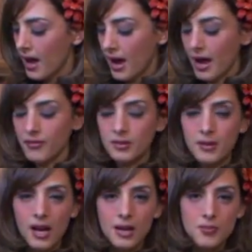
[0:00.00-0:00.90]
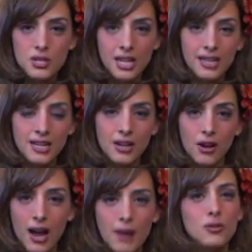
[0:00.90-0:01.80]
I have some cut up chicken
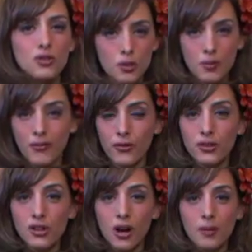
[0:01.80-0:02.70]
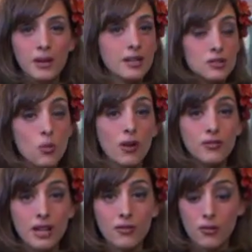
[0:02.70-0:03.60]
here. I do prefer dark meat. It's more
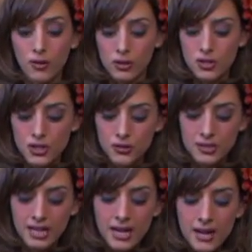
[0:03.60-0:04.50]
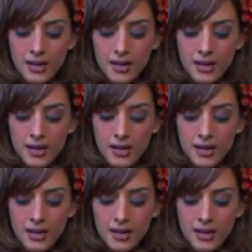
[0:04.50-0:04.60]
flavorful and juicy.